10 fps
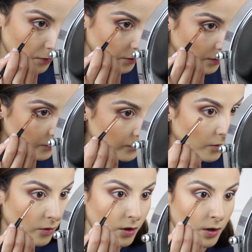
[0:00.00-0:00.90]
Just
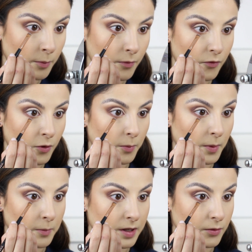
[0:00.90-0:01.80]
from
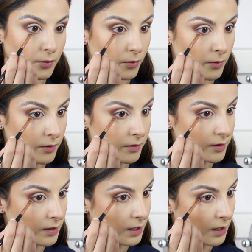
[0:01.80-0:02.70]
the middle
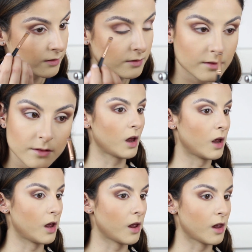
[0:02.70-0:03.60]
to the end.
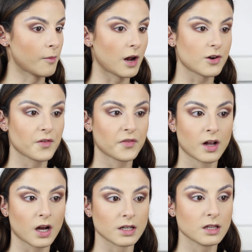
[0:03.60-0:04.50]
I don't
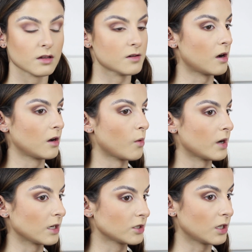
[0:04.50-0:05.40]
think I need the darker
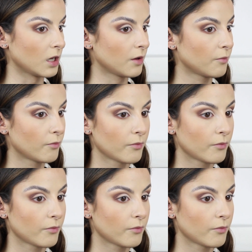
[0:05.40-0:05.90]
one actually.